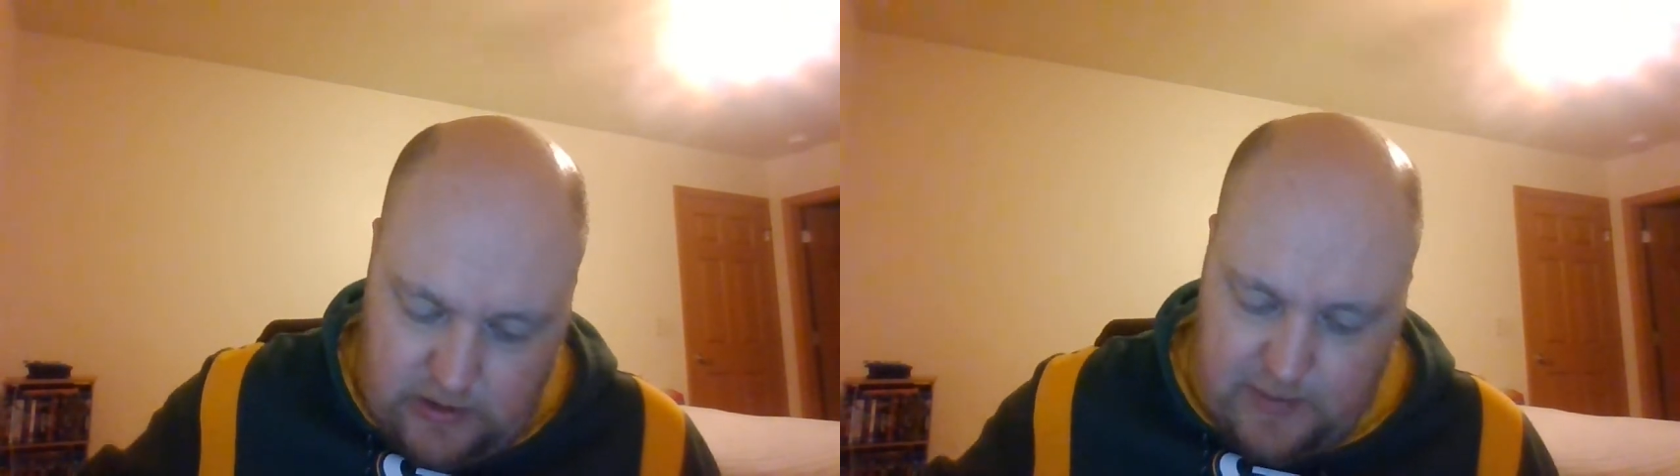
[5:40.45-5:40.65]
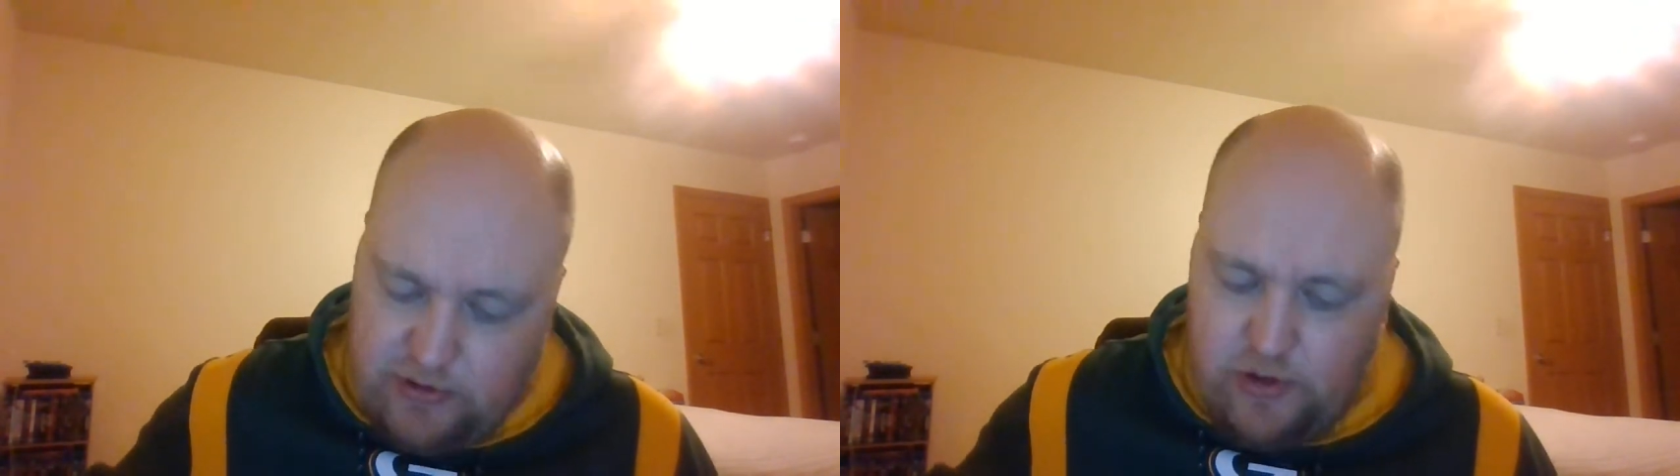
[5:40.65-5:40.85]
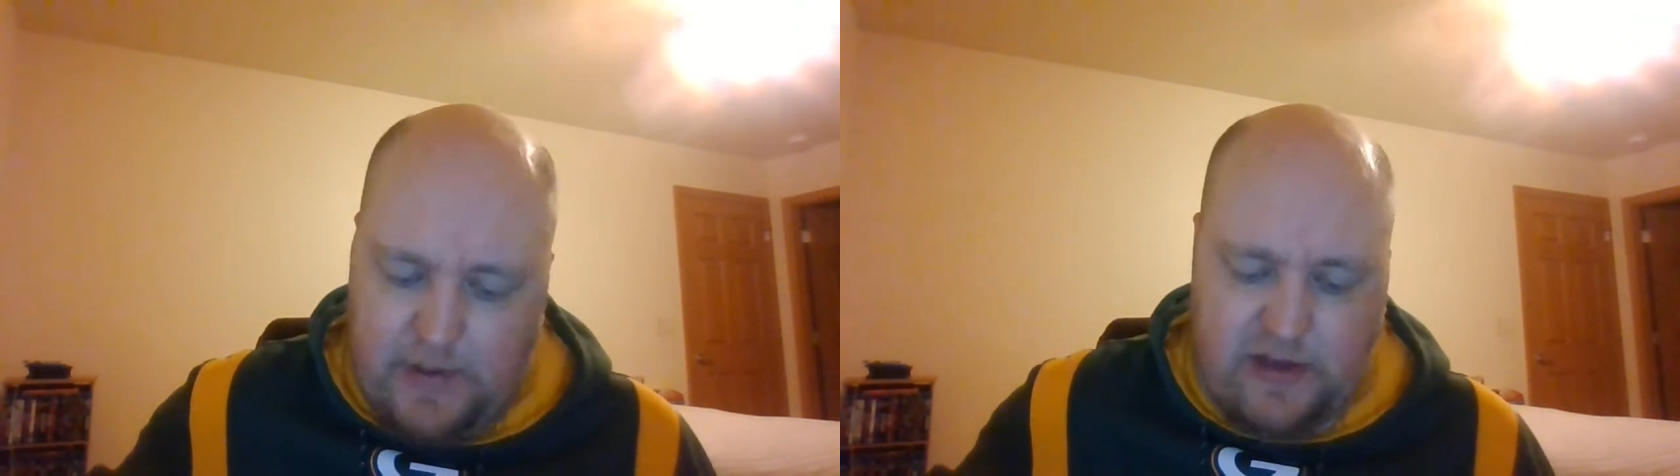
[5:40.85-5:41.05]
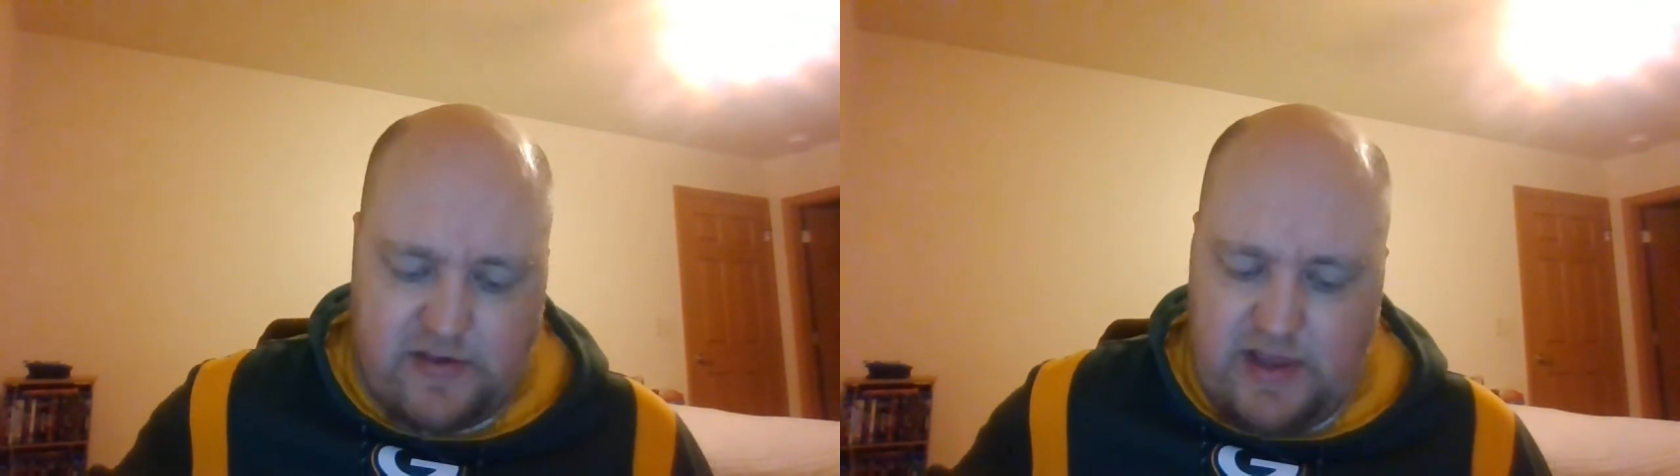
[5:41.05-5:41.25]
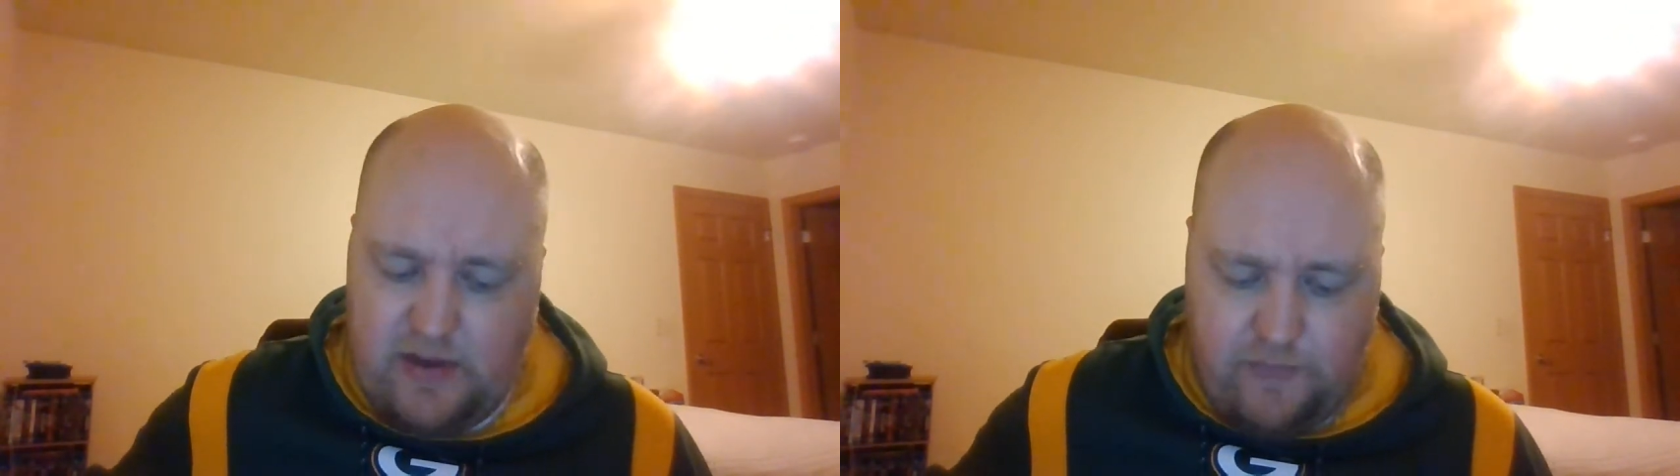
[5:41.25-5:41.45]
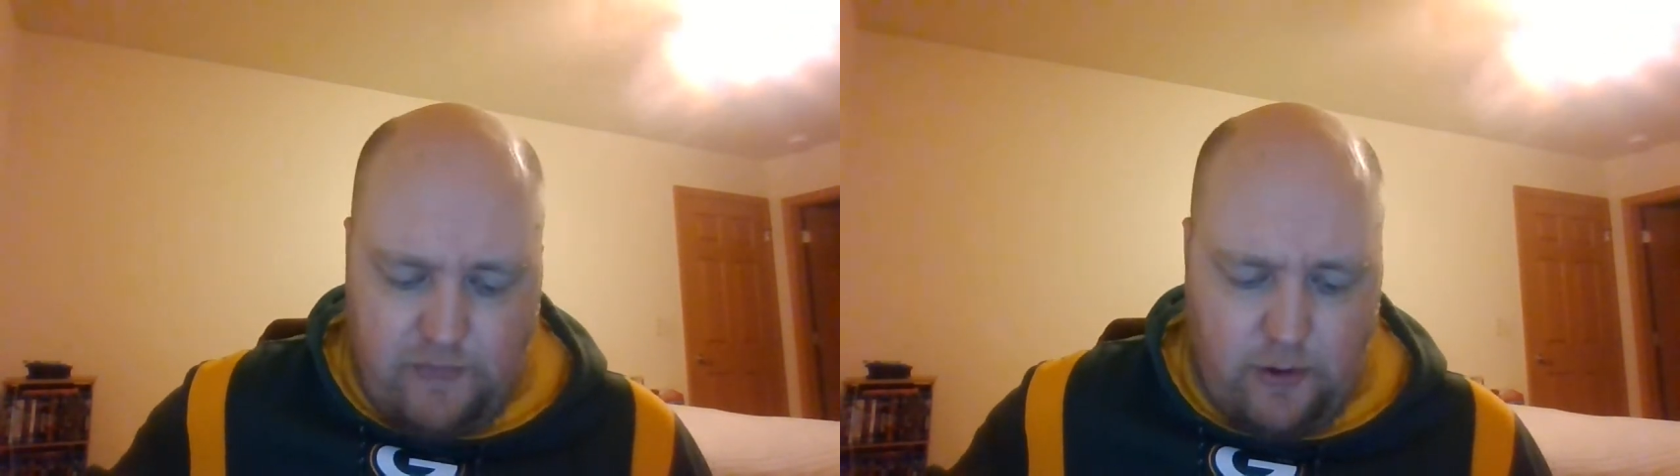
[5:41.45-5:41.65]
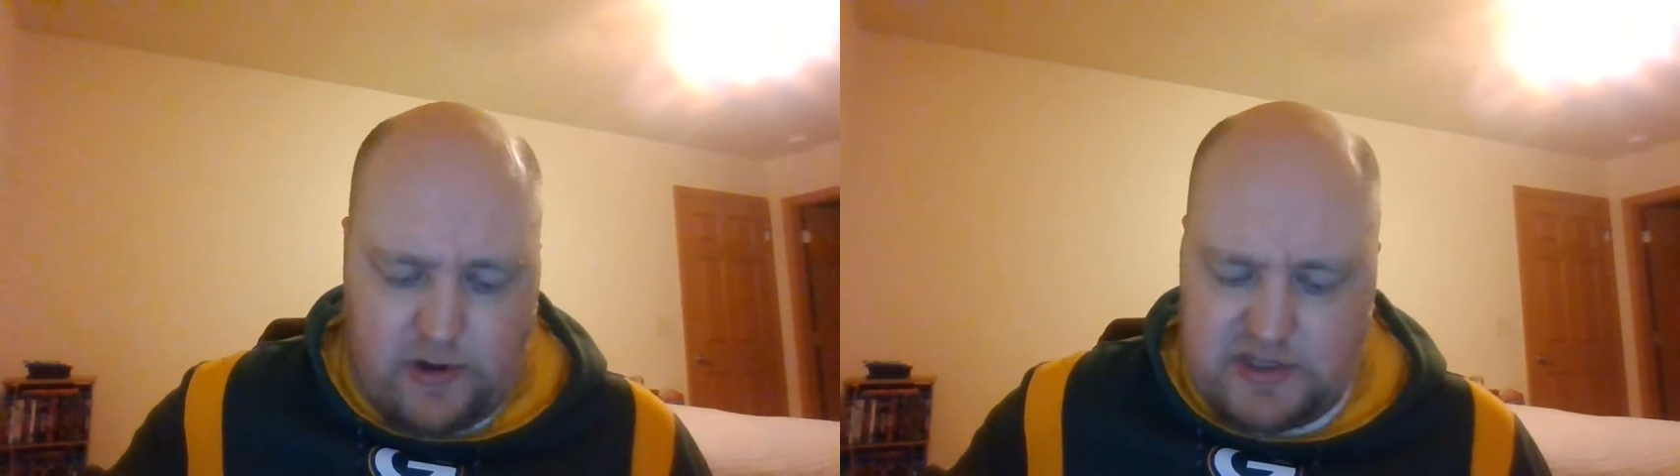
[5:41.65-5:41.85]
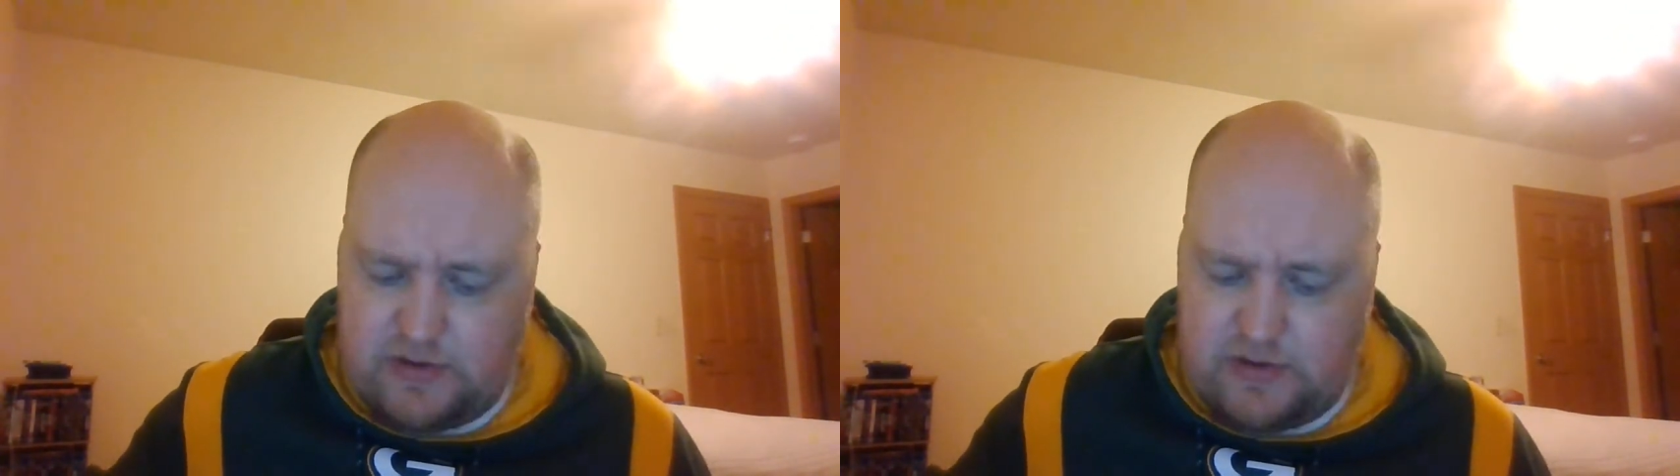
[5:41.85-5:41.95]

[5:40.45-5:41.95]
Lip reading: especially by Steve Forrest,